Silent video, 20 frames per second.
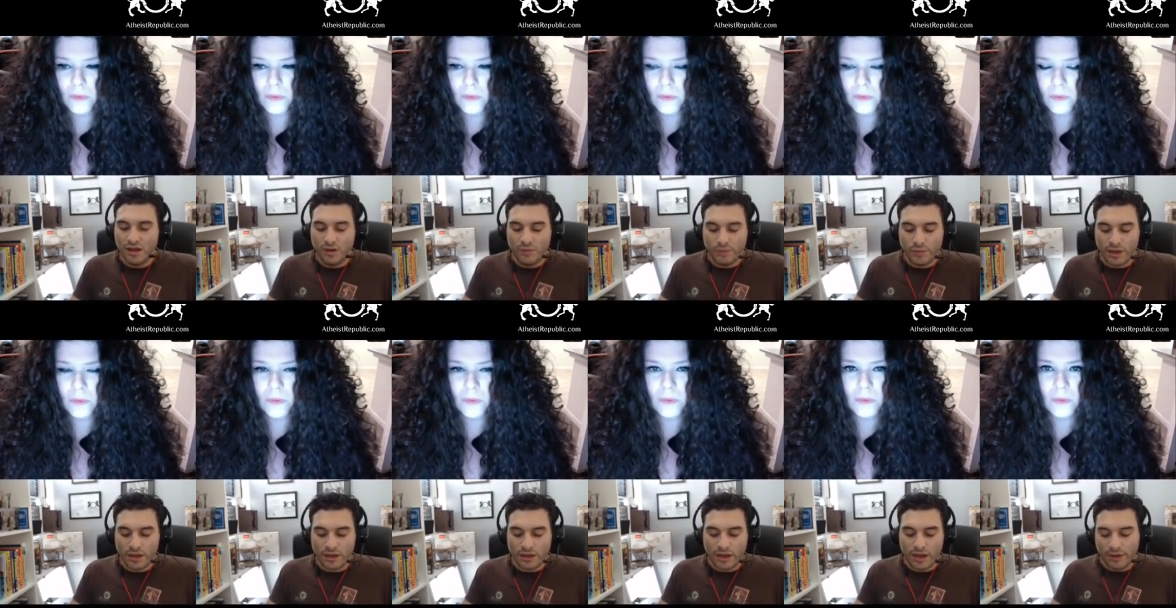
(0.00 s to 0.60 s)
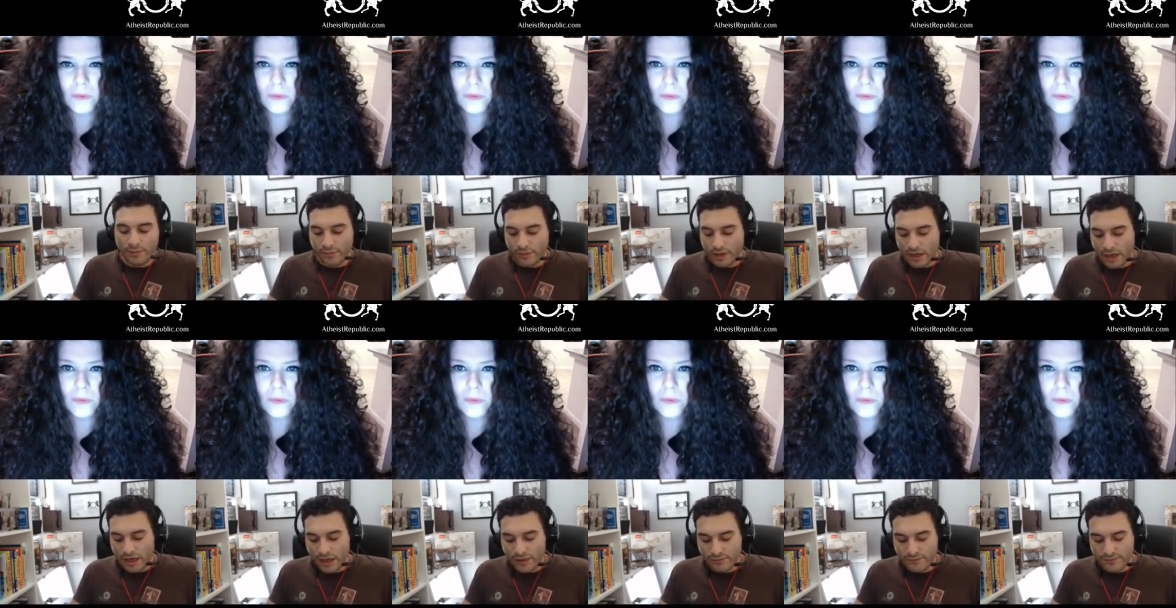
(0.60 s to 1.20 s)
Speaker 1: but I'm
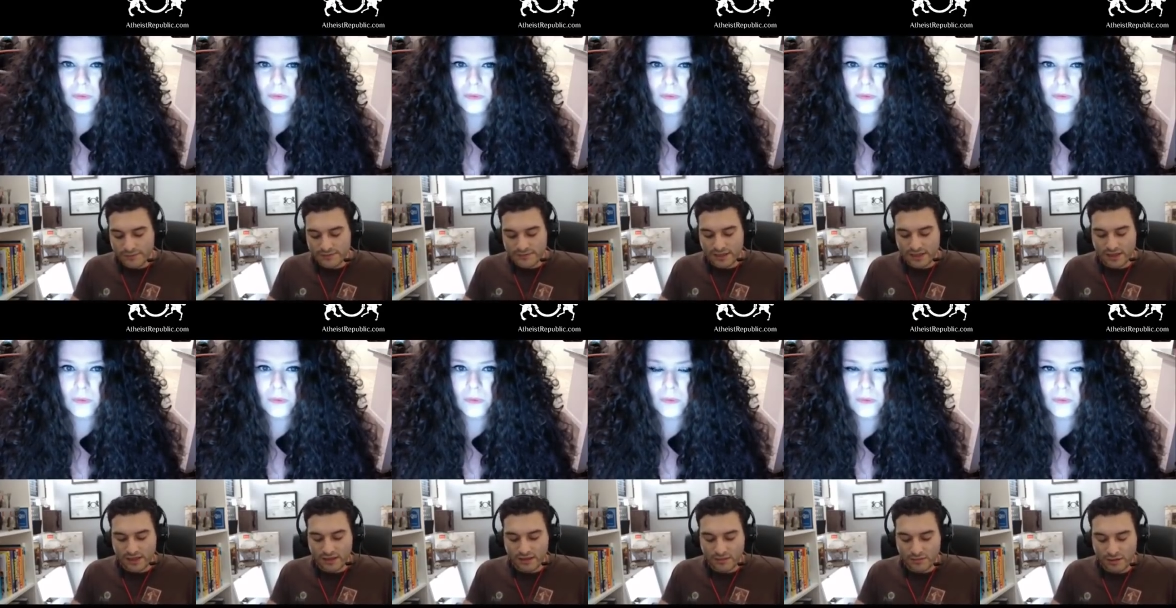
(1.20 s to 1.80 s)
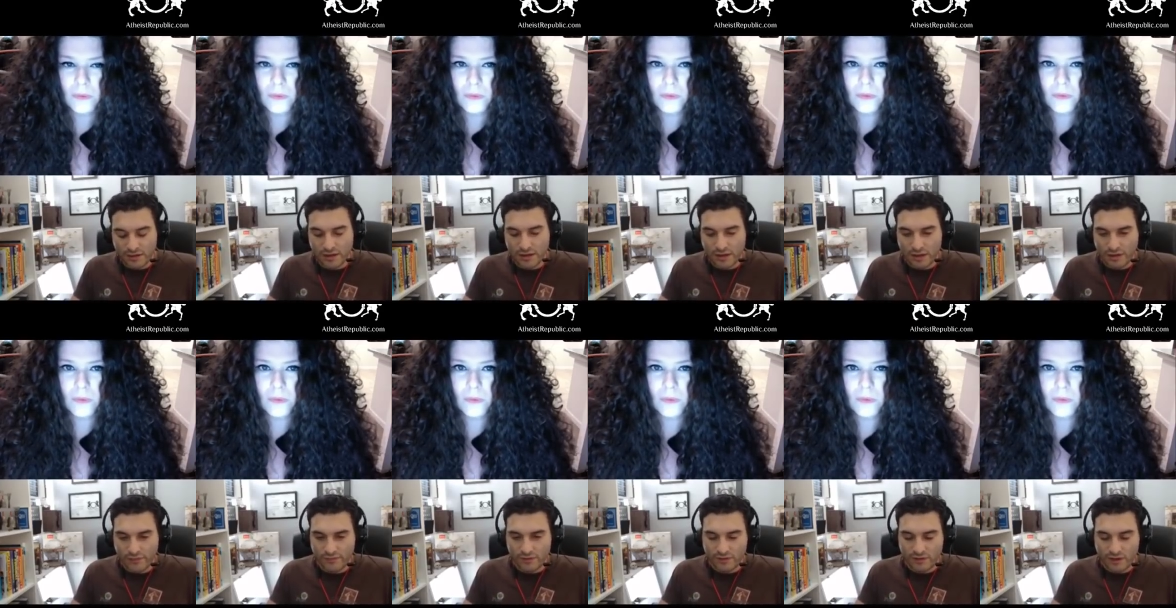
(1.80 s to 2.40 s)
I have to say it
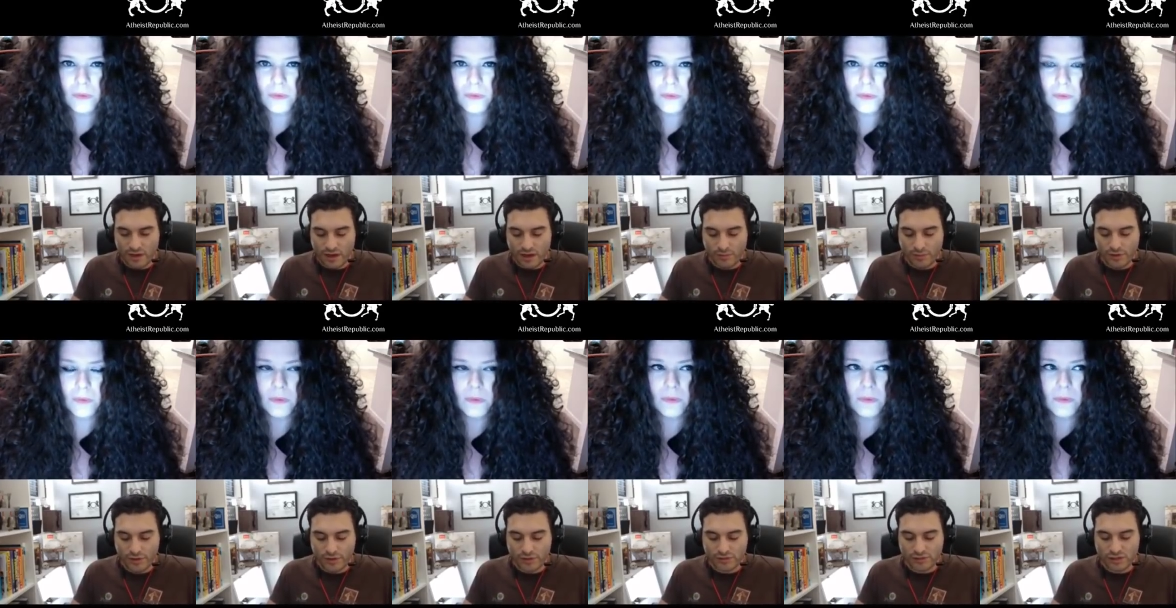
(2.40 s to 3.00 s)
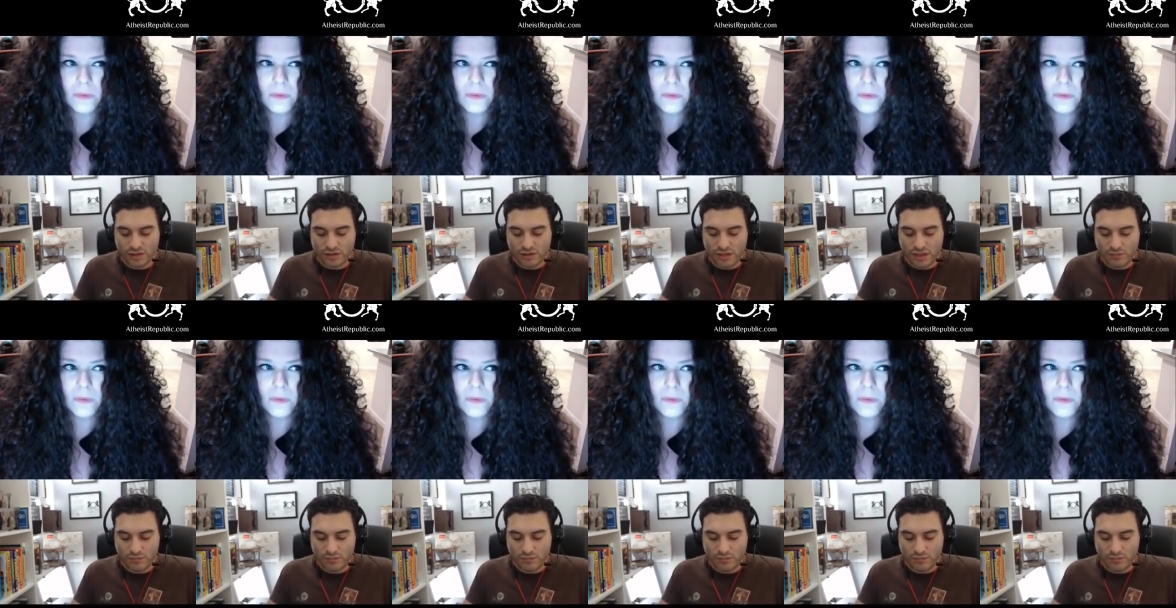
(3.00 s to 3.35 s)
every time because not that